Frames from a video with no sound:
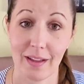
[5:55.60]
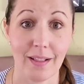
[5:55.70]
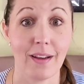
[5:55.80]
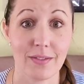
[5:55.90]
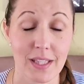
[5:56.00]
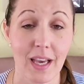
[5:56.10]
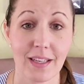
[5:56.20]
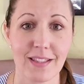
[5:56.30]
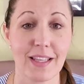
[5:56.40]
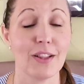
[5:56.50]
they love
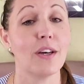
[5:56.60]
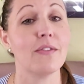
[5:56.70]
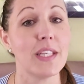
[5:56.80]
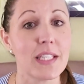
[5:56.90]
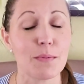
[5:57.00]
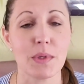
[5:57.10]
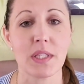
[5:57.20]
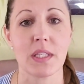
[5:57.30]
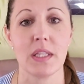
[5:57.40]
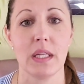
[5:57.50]
sex, they love
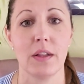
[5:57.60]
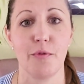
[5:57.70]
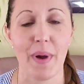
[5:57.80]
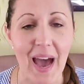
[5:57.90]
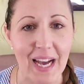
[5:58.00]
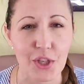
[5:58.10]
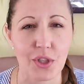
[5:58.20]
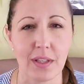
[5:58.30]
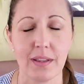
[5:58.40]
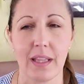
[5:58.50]
intimacy, they love
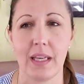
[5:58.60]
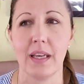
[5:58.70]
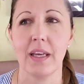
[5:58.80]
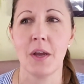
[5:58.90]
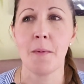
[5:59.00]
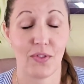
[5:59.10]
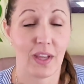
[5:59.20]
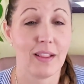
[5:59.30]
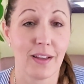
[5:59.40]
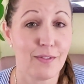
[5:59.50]
passion, they
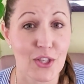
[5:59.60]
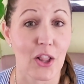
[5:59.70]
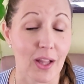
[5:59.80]
they love to